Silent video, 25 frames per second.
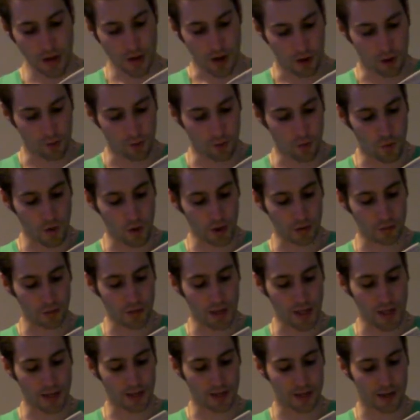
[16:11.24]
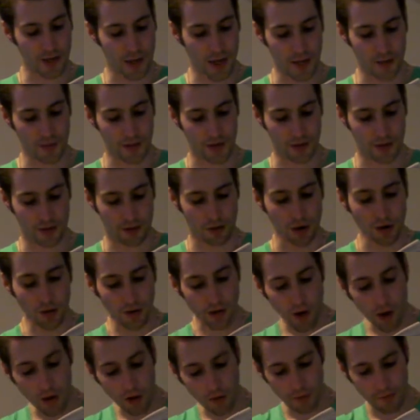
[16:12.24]
of what we had done, and took
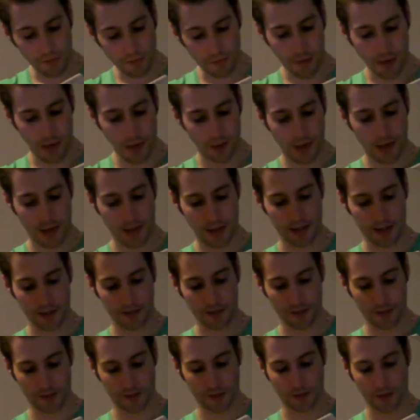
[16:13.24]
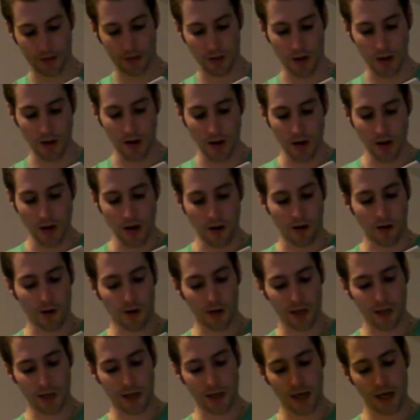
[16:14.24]
off our hands
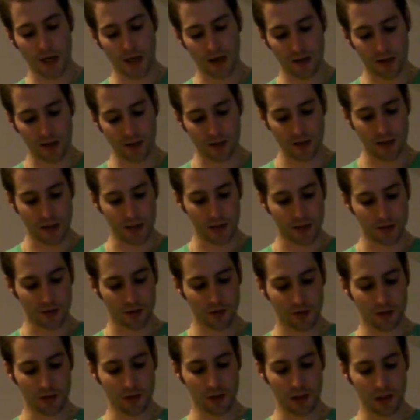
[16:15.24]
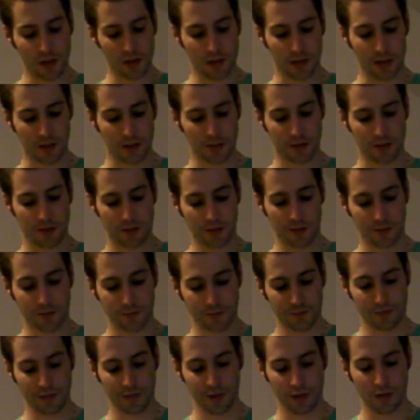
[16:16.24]
all cares as to details.
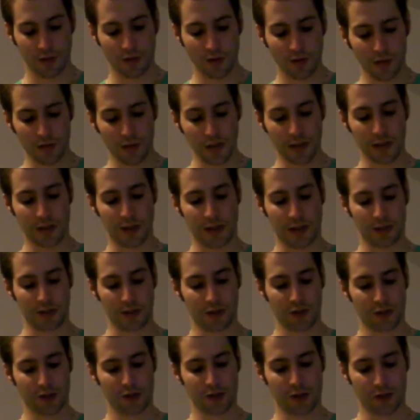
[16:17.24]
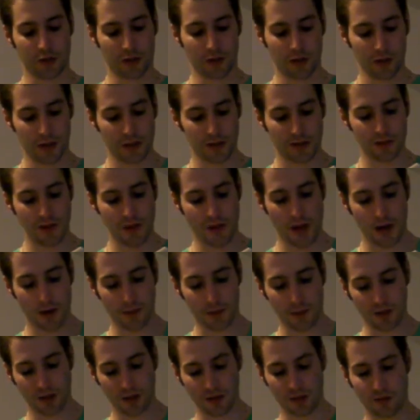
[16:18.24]
During lunch he told us that
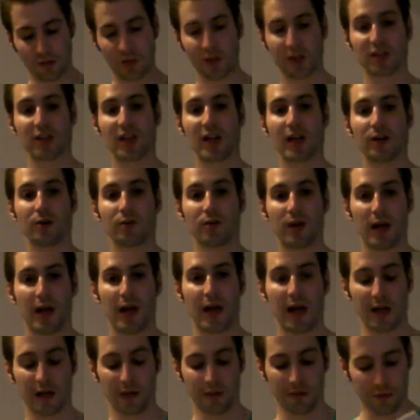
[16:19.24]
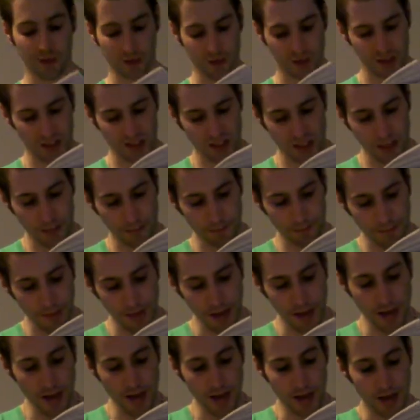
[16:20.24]
Mrs. Westenra had for some
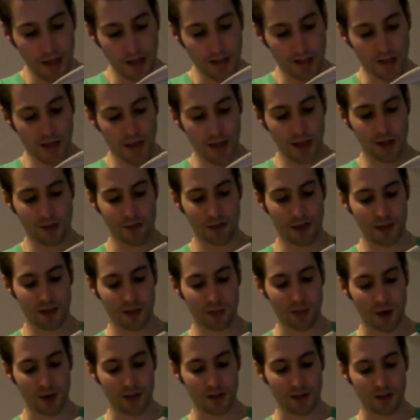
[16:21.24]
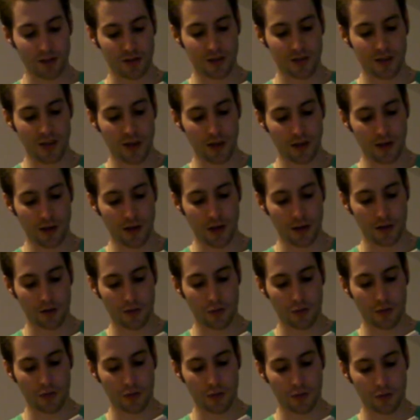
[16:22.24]
time expected some
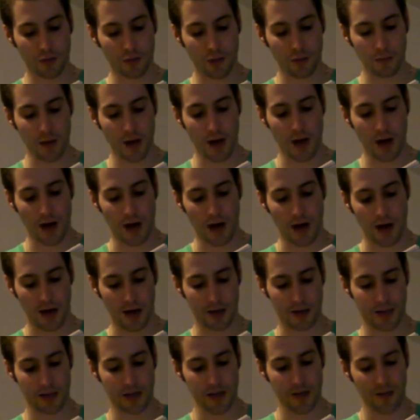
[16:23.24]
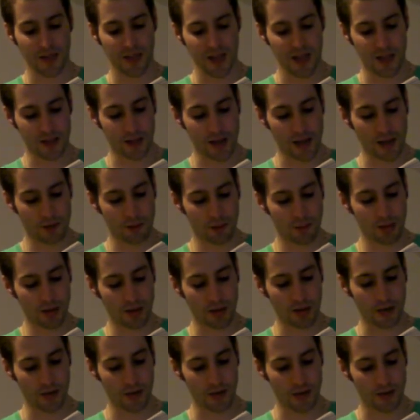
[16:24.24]
death from her heart, and had put
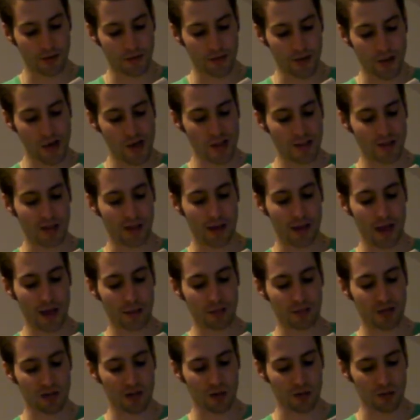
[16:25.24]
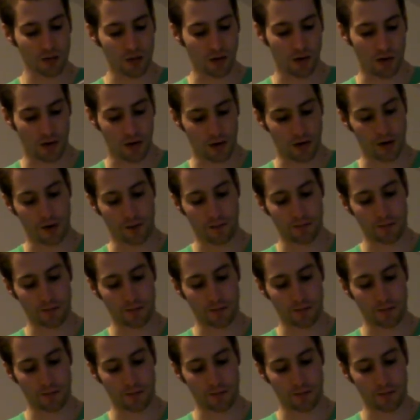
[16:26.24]
her affairs in absolute order.